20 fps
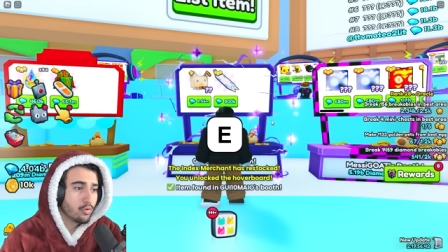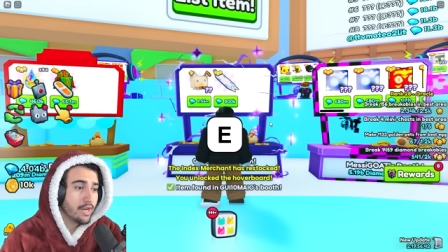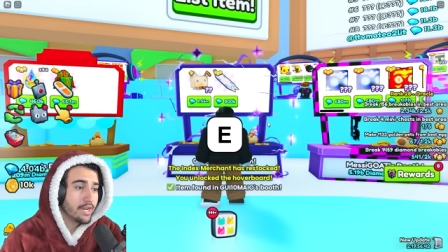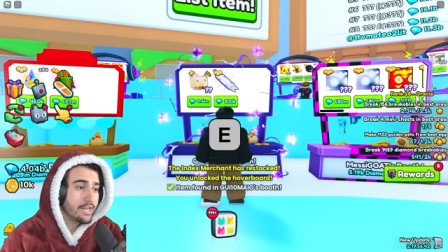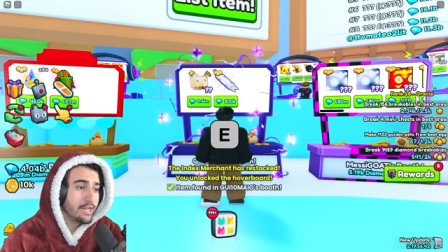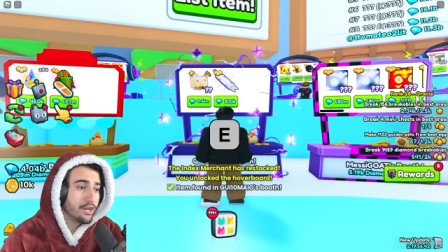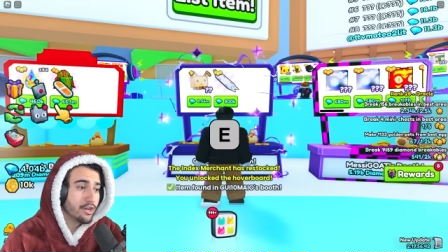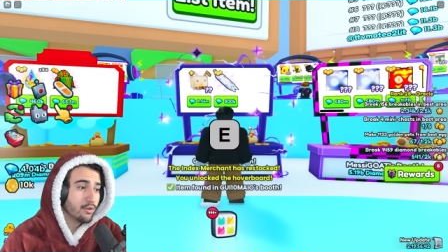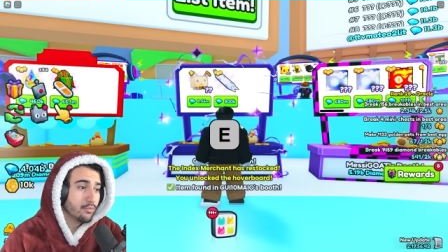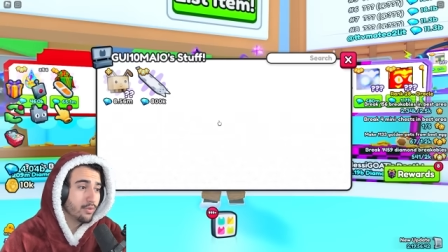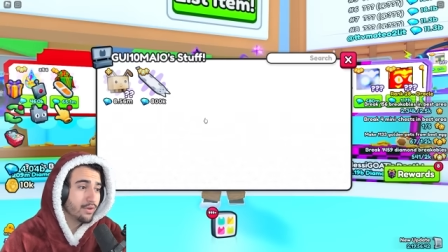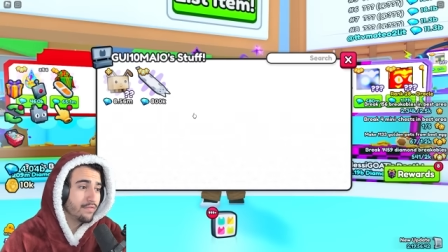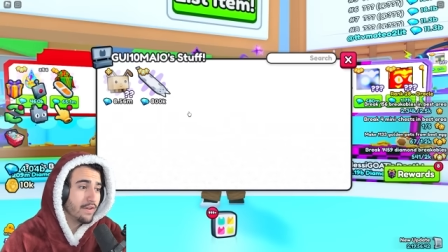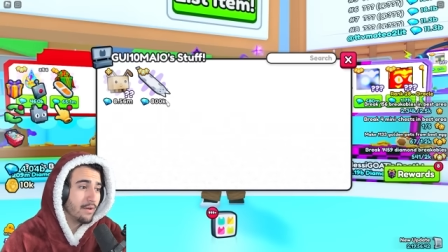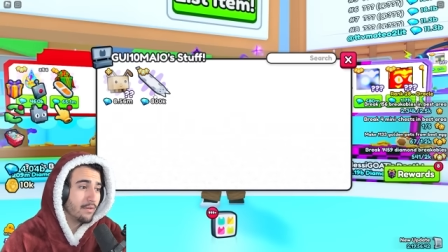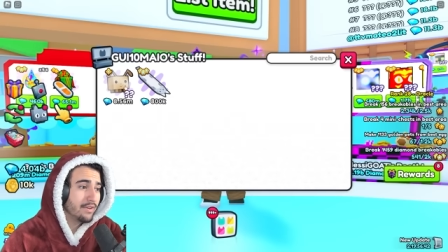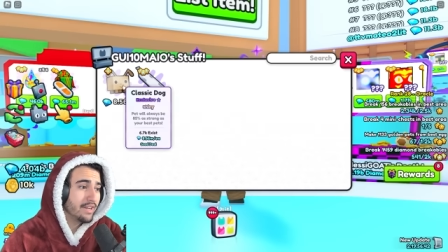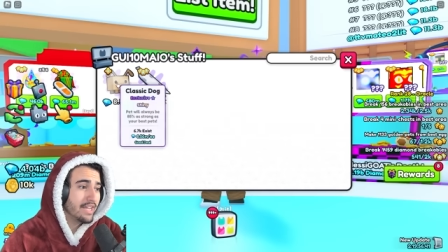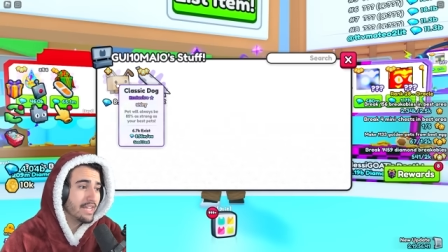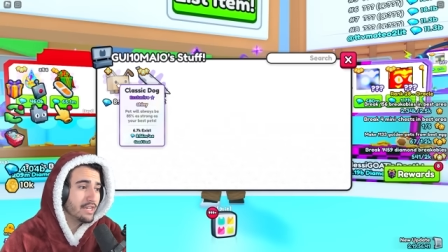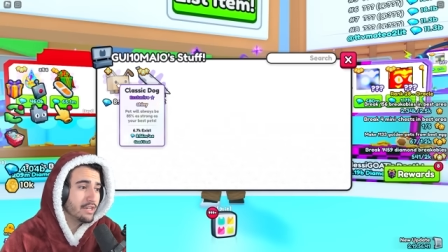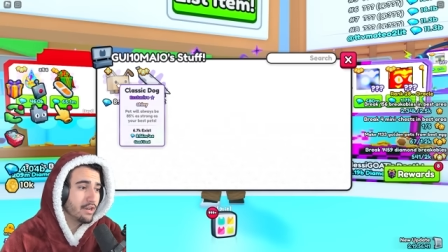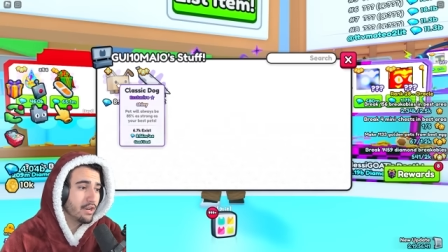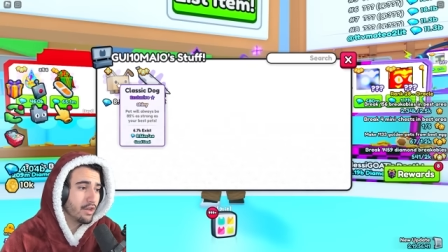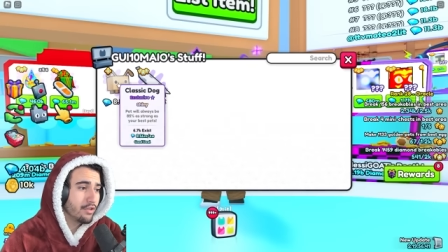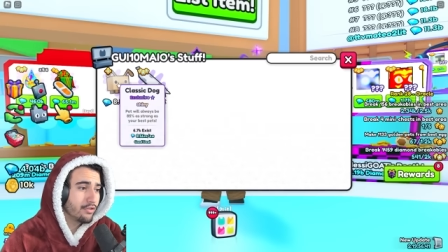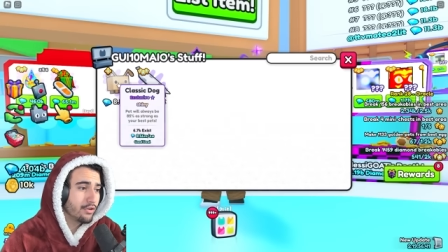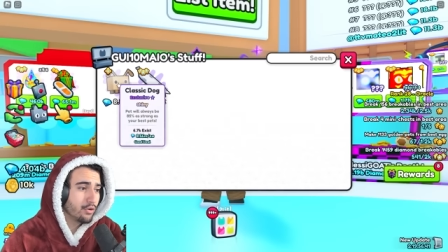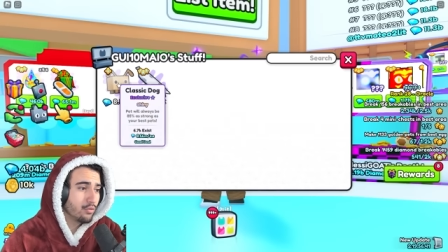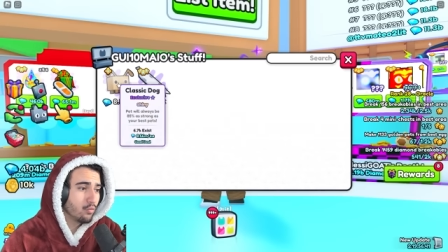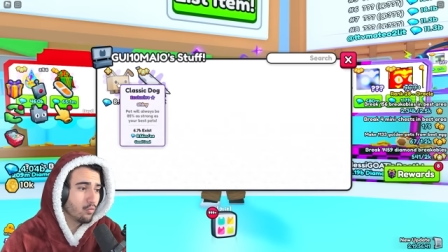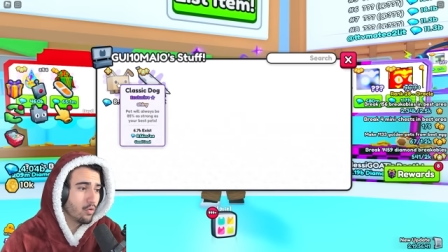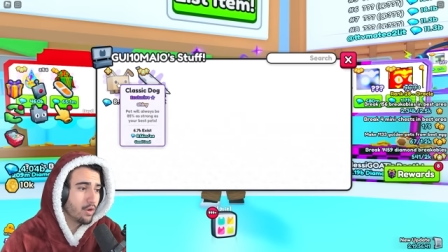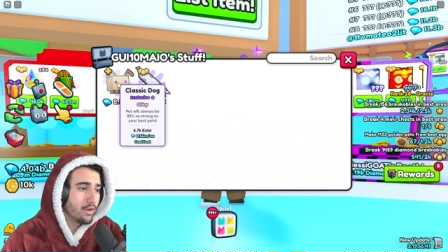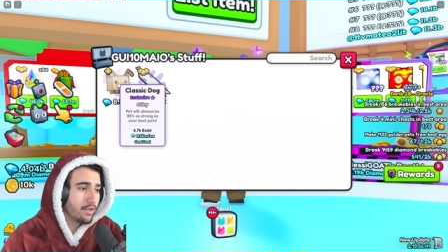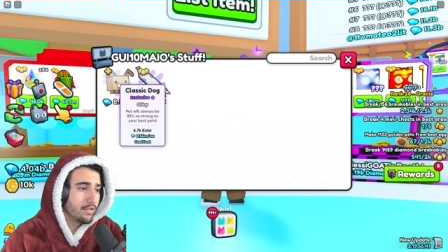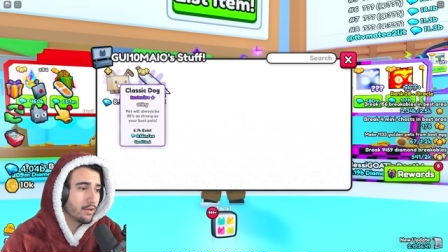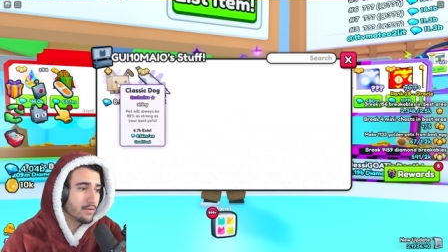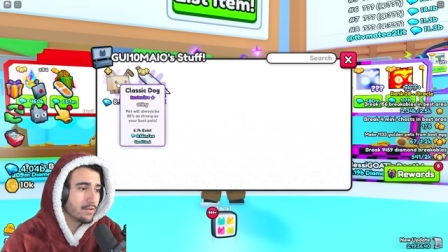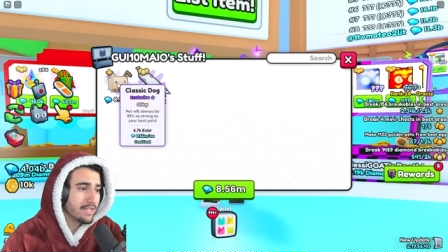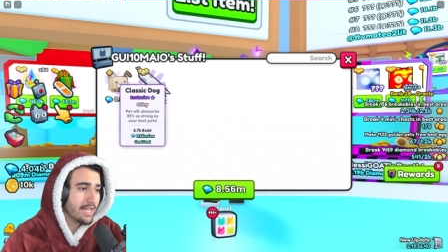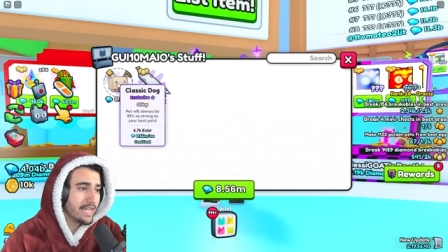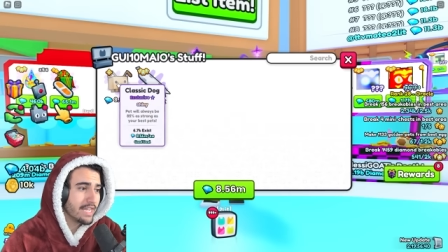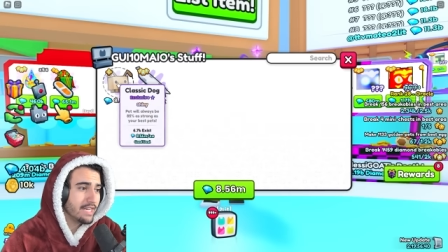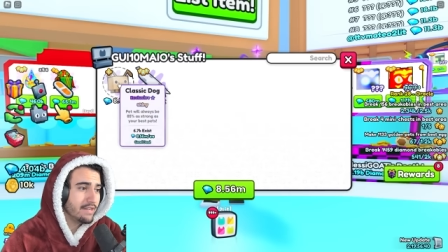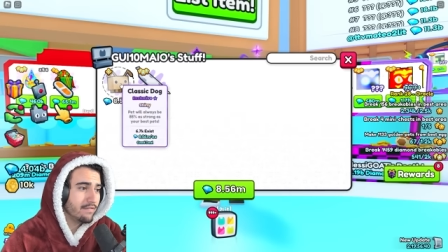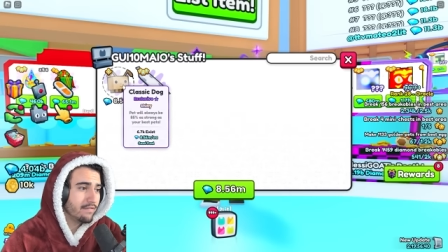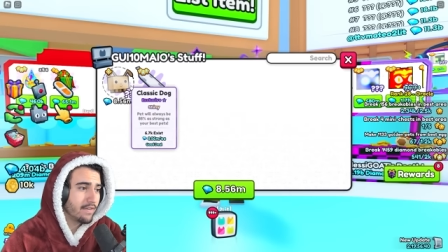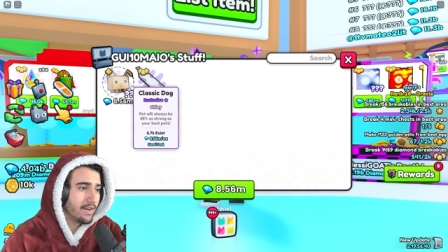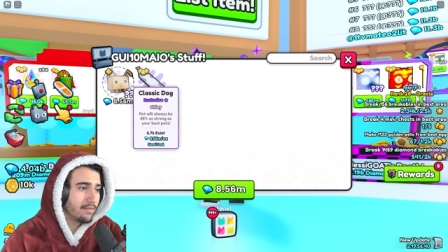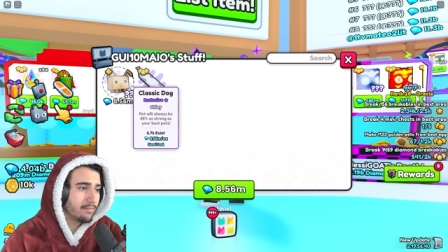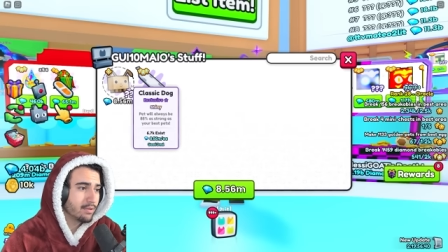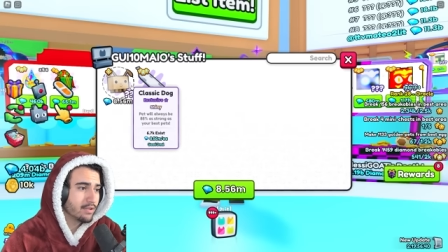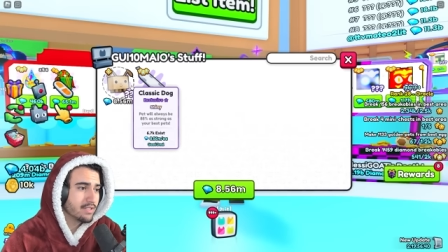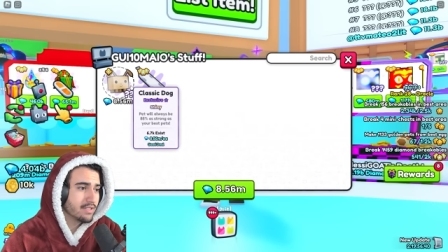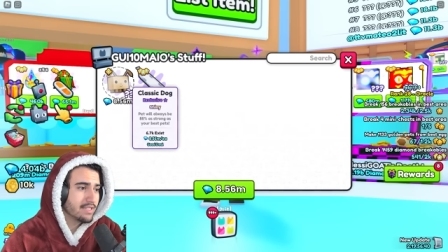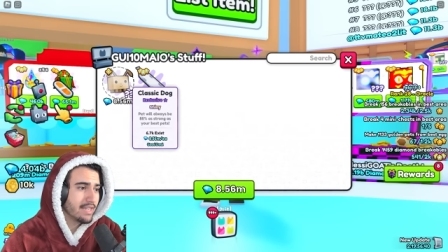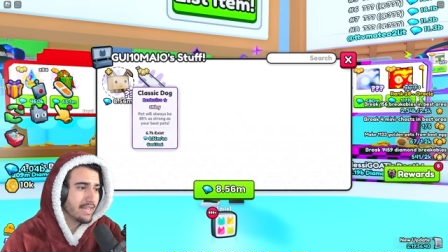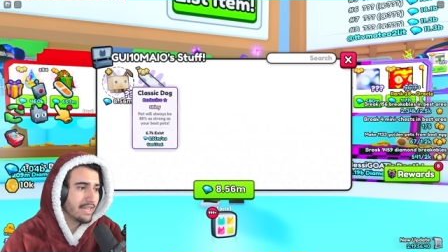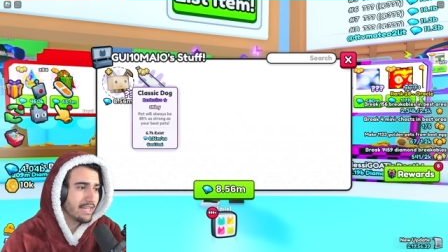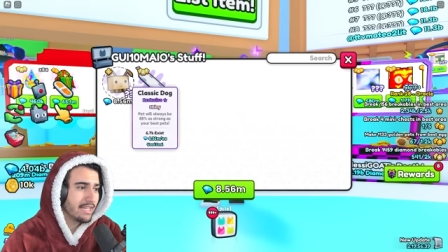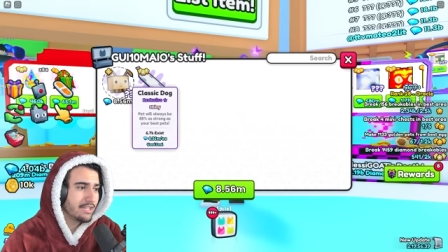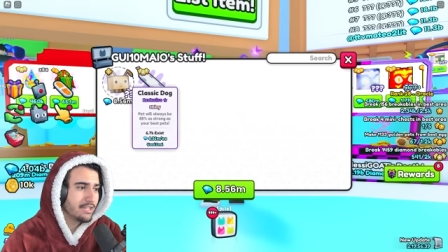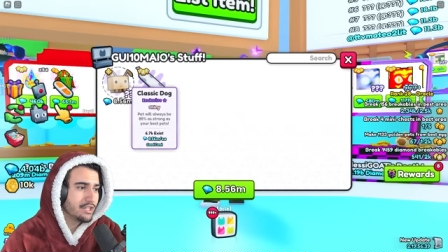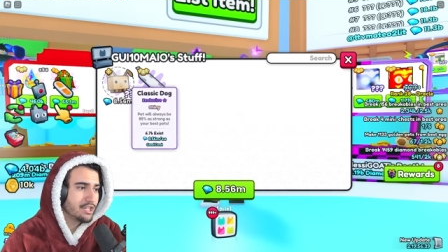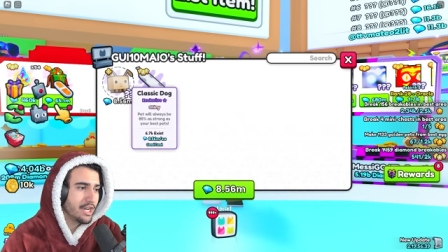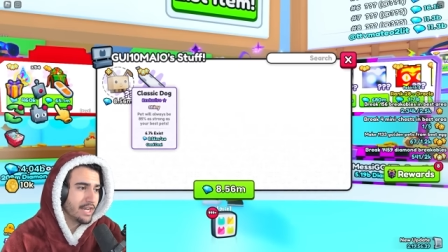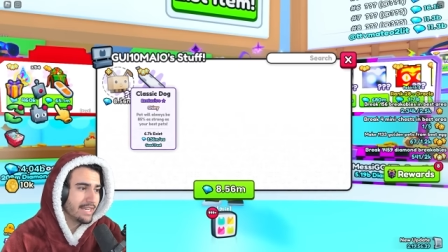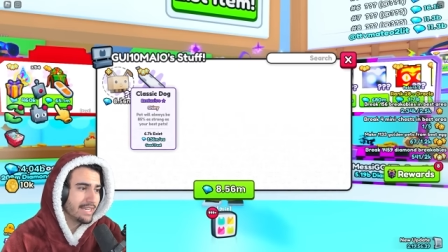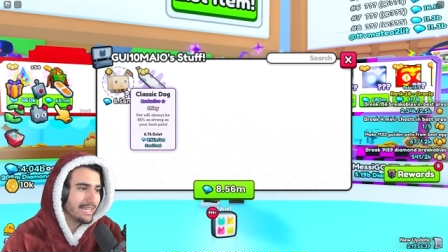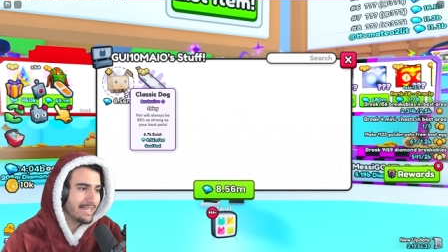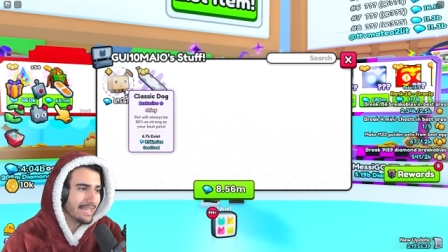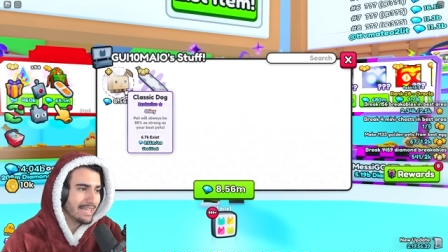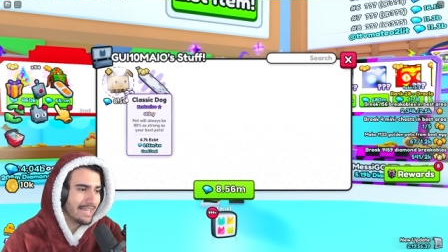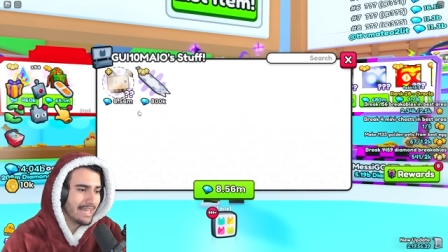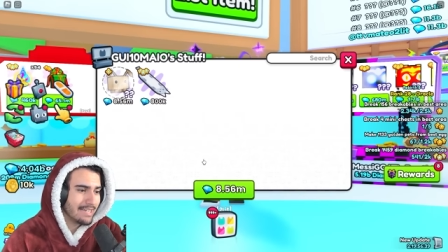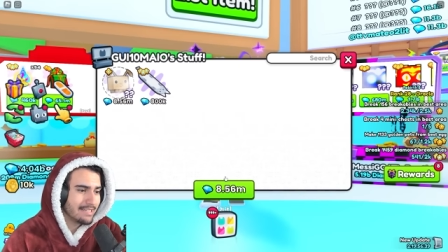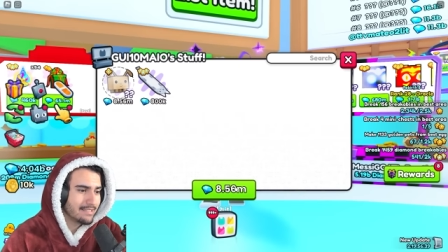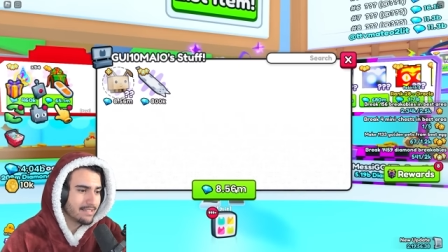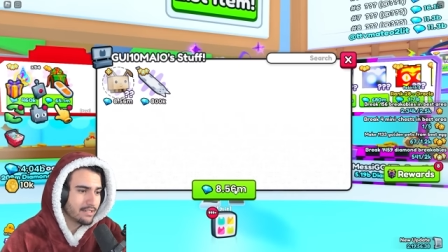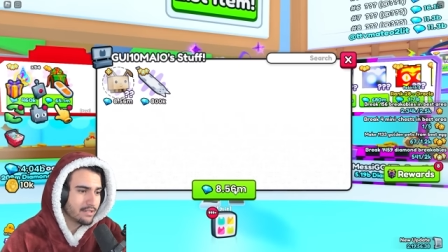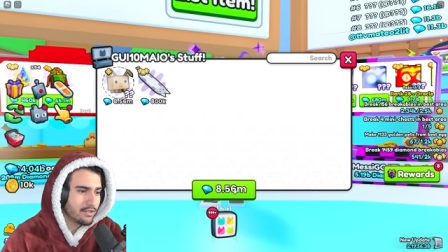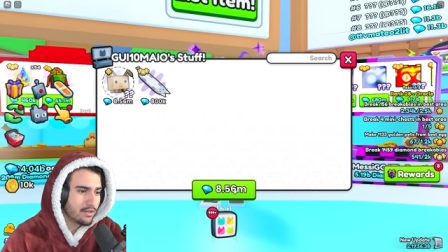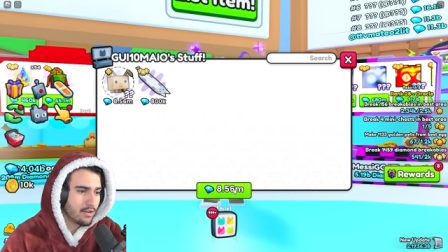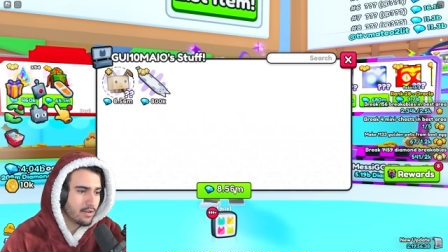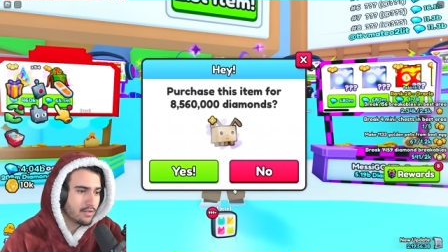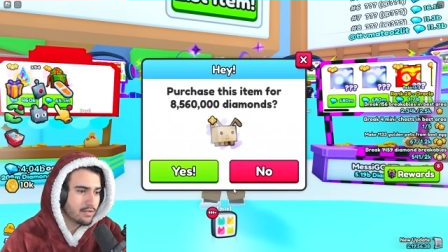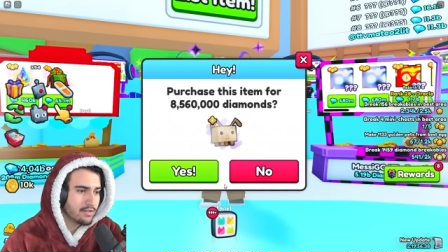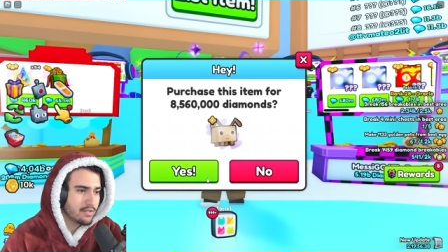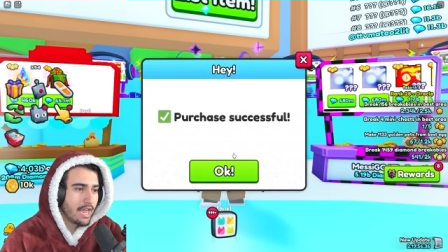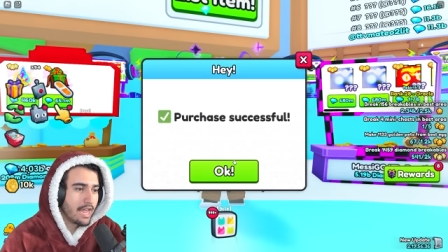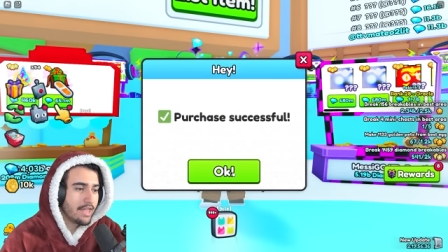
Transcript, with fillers: Right here, we found another one of those 85% shiny classic dogs,